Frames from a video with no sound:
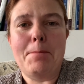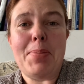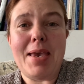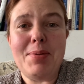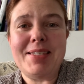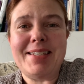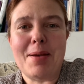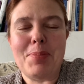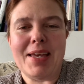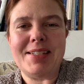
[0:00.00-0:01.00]
Baby
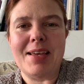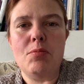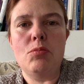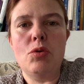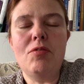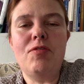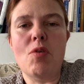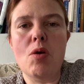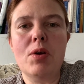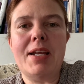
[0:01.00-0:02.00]
step it. Move
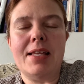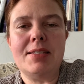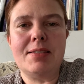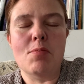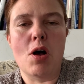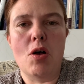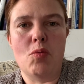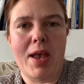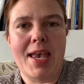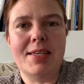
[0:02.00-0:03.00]
forward in small
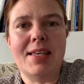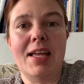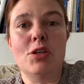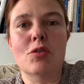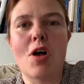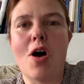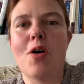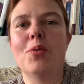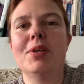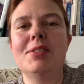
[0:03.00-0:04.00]
ways, and you'll
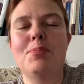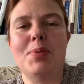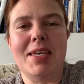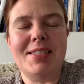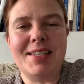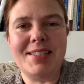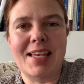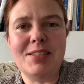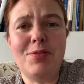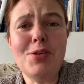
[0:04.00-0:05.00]
always be
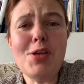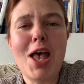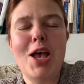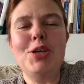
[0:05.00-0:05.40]
successful.